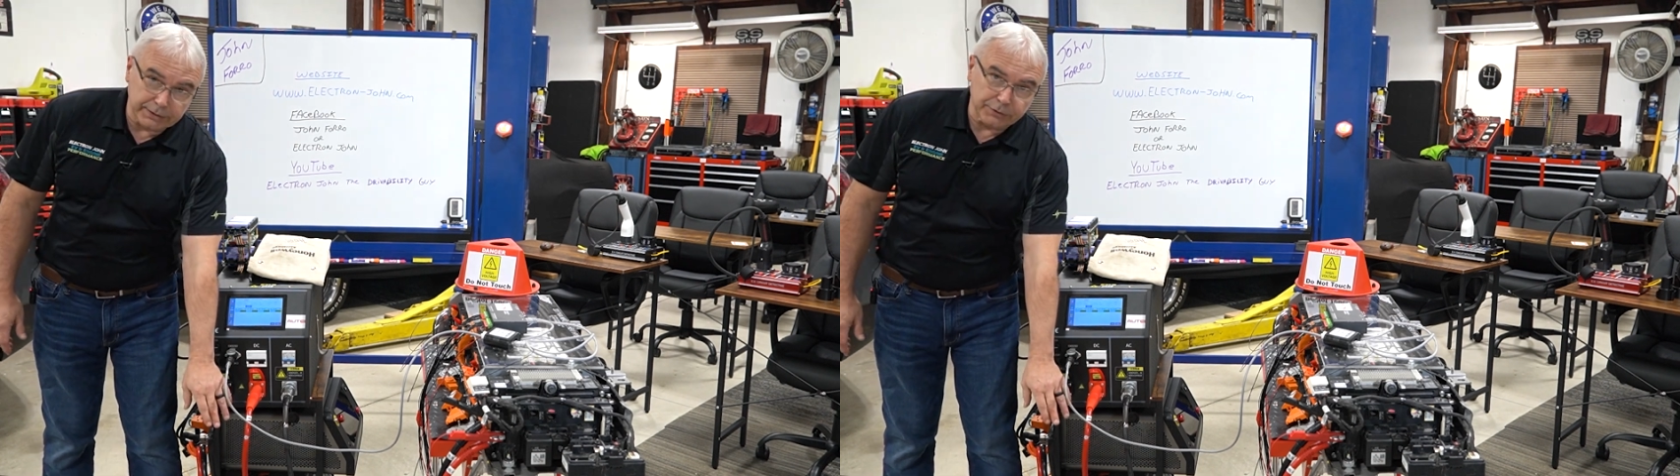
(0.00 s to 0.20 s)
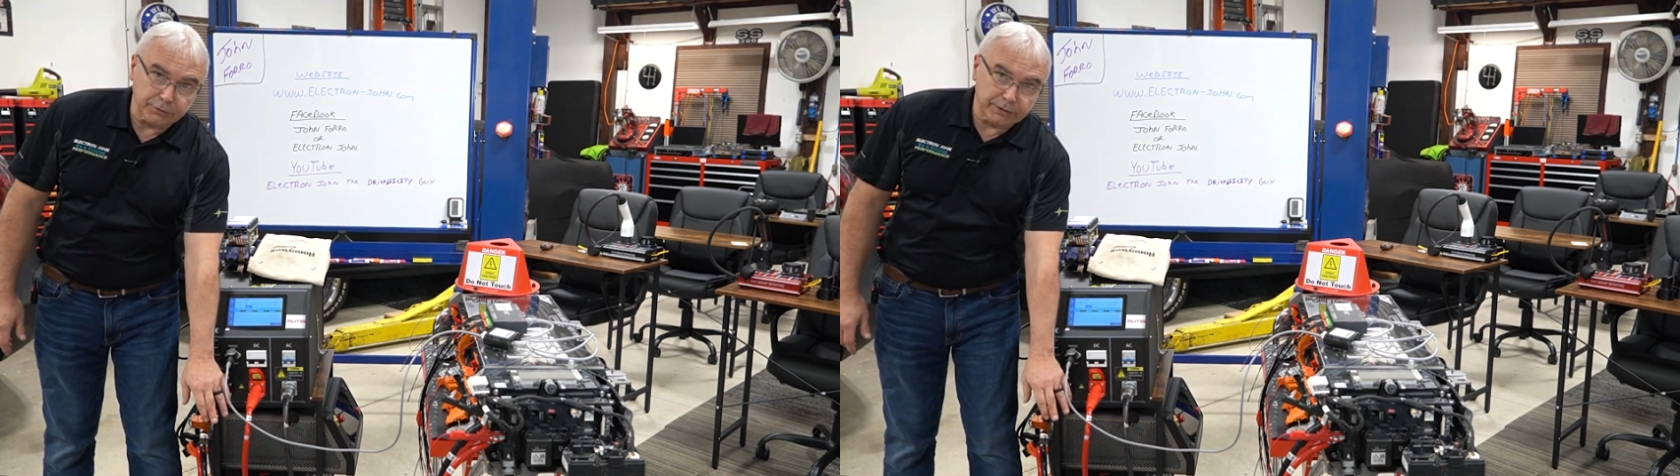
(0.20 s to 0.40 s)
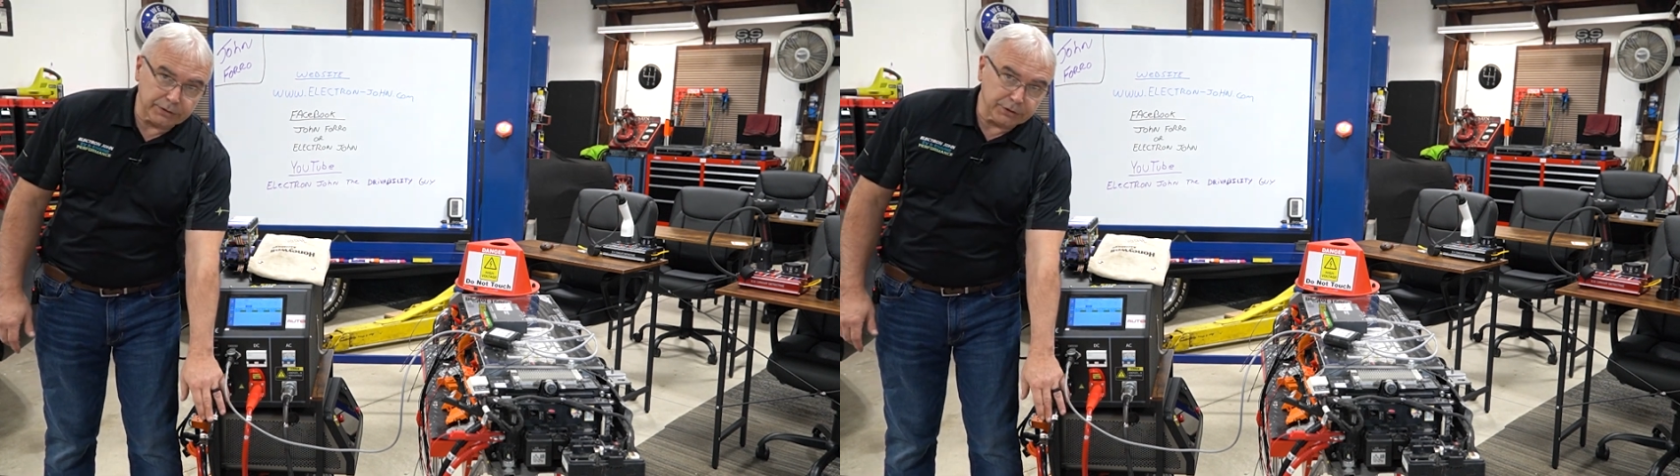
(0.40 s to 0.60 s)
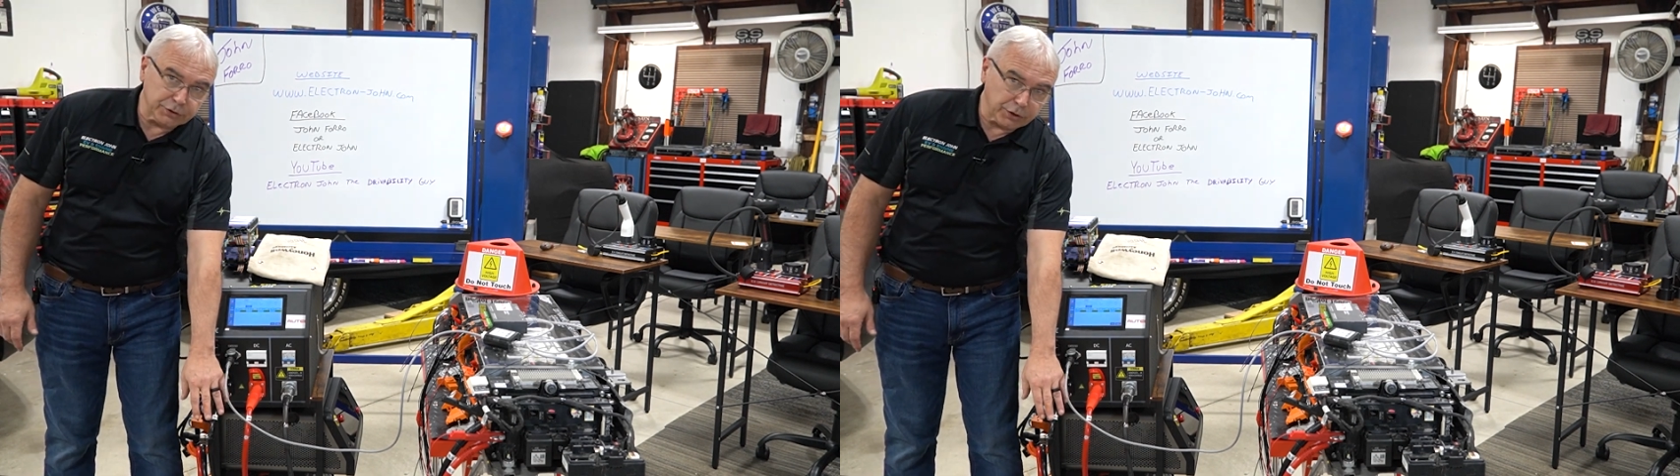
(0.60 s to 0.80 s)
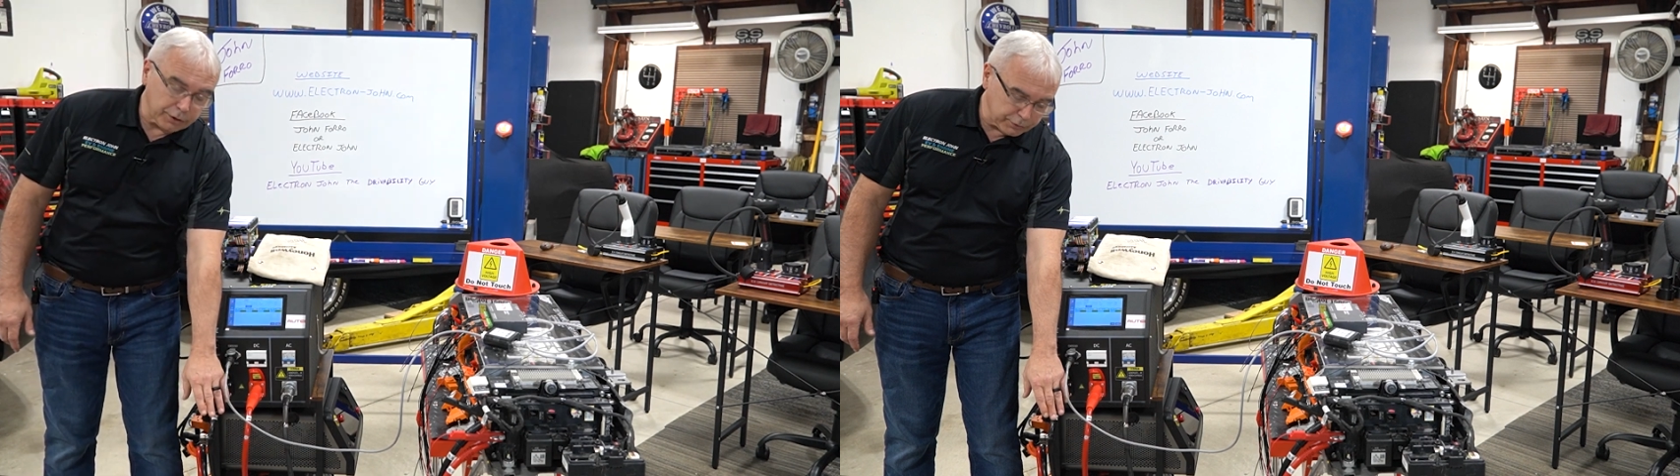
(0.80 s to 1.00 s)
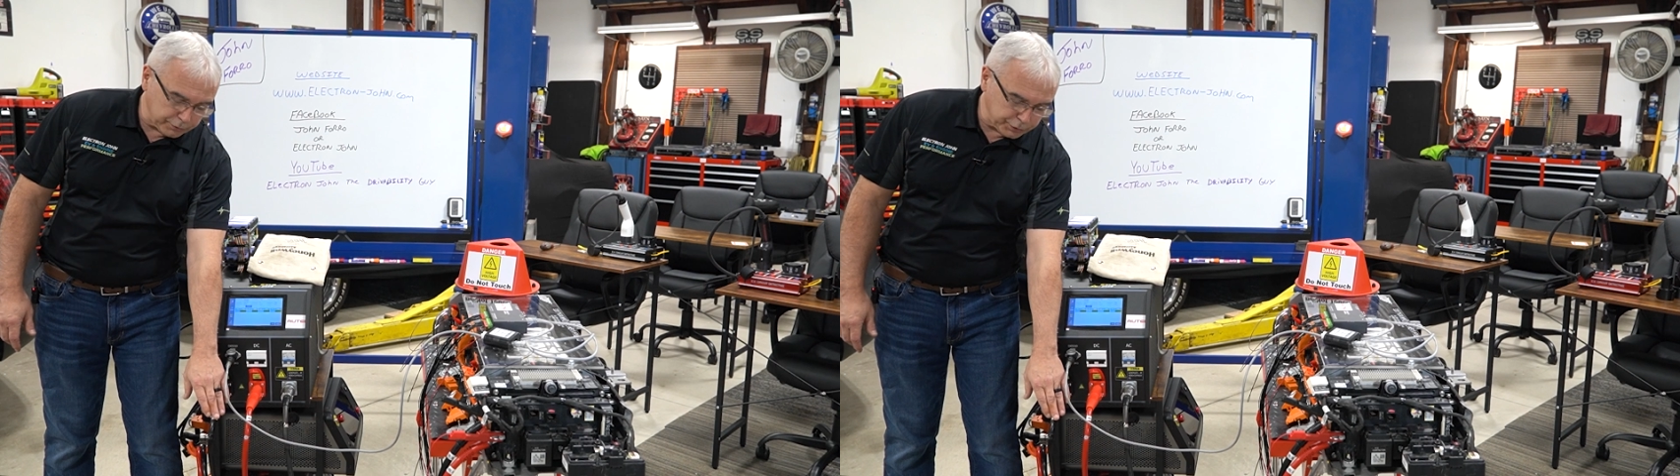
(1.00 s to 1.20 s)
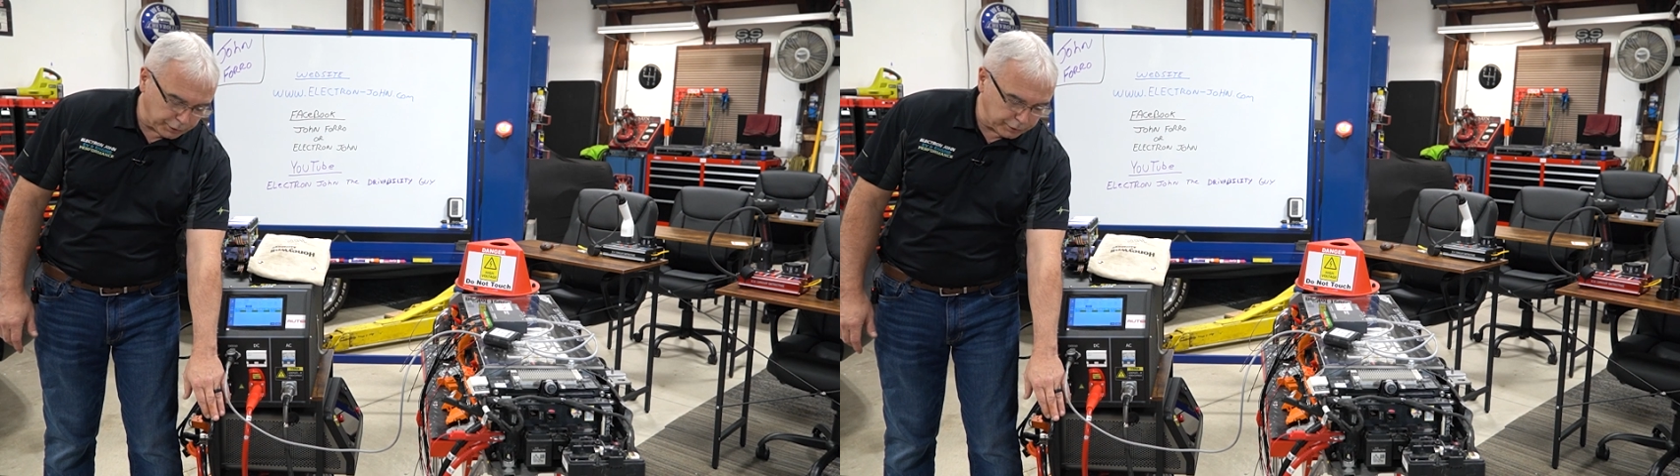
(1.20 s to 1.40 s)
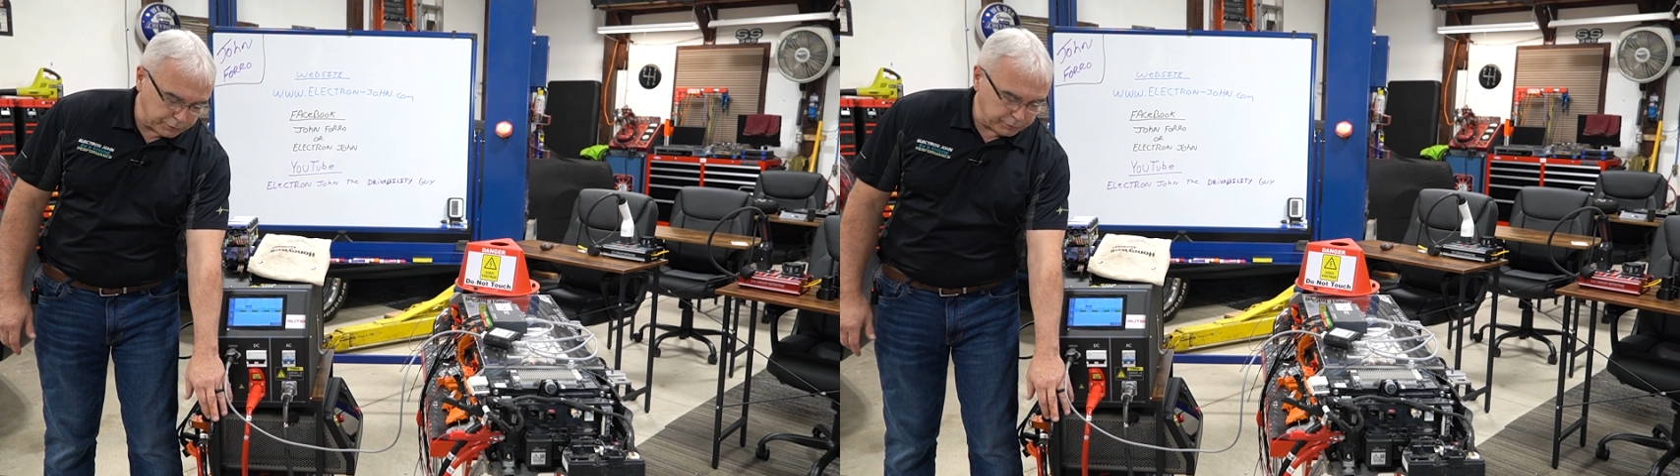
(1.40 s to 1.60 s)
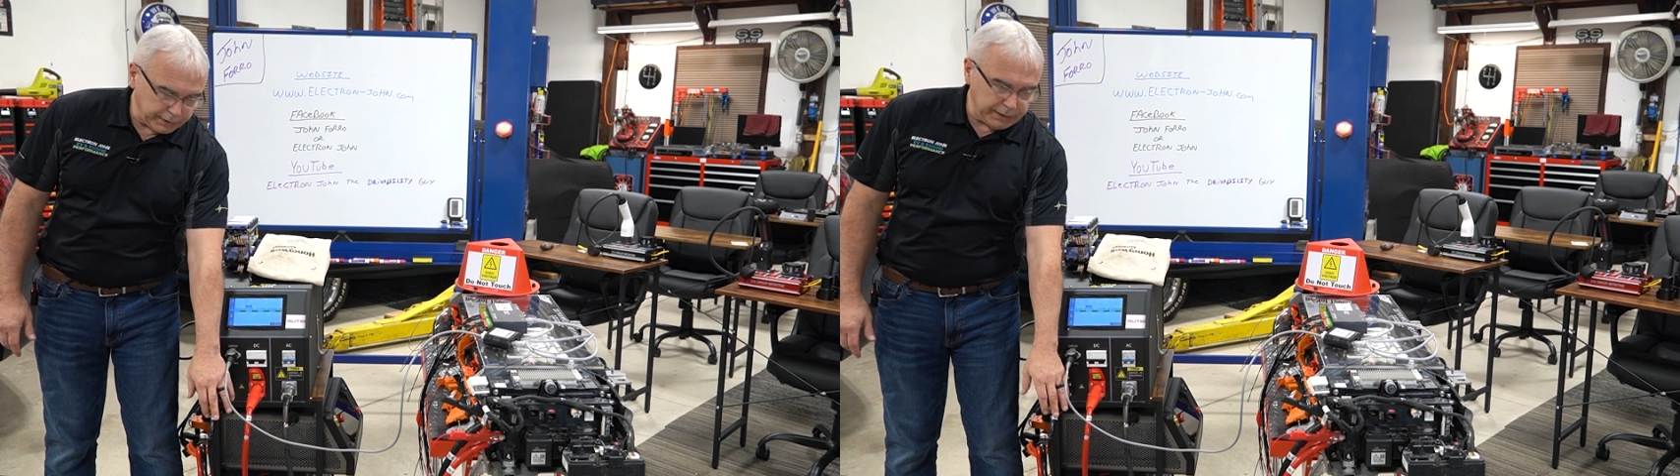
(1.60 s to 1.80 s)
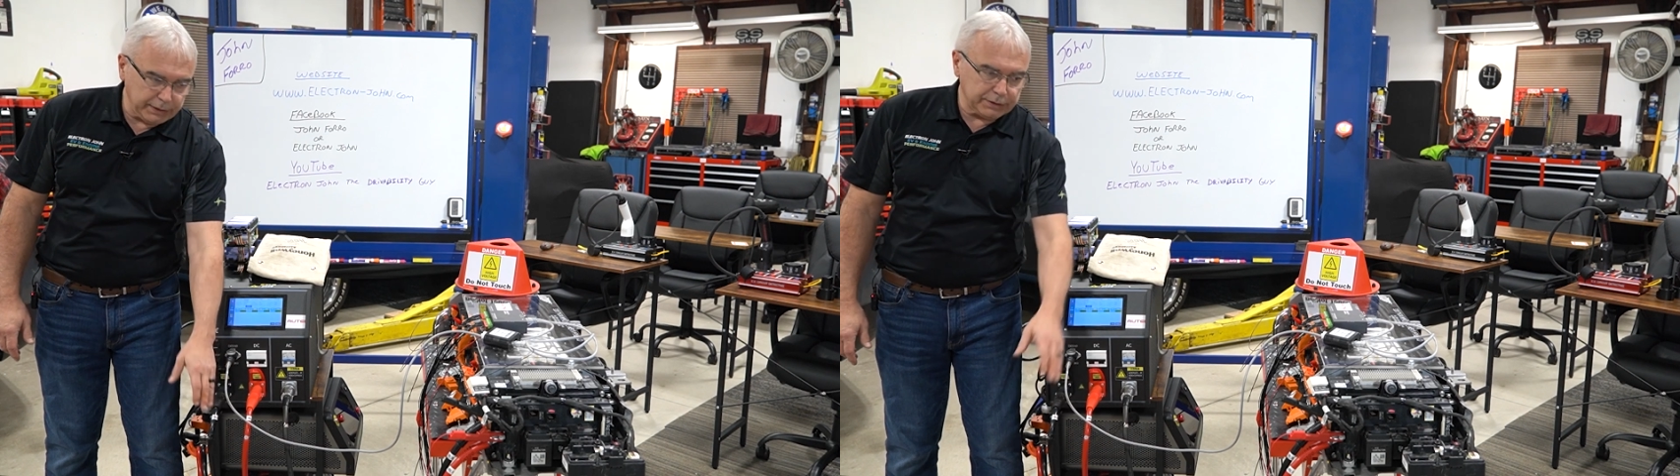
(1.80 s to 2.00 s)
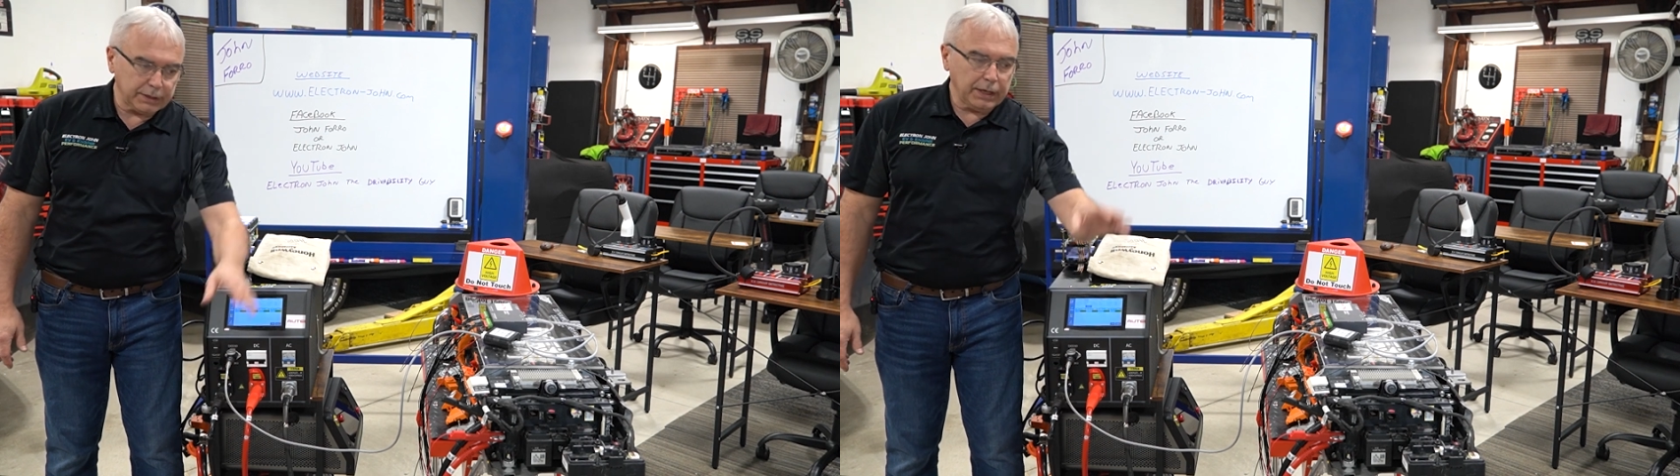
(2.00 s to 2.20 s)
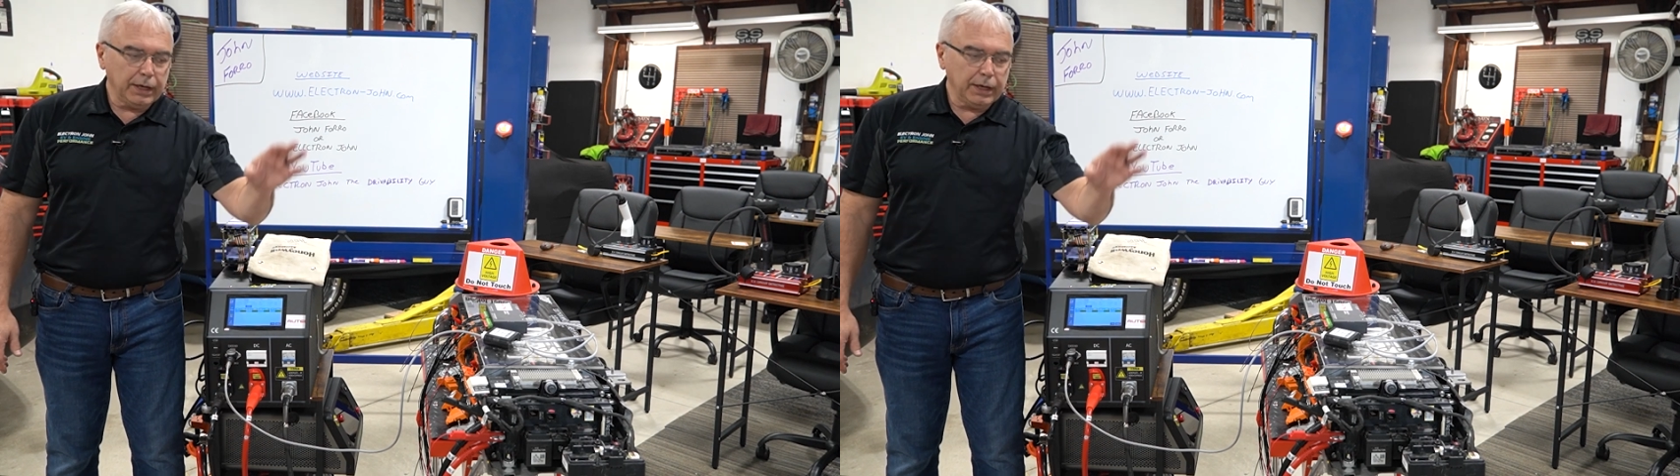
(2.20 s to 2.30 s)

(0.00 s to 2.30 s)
these are the discharger charger leads,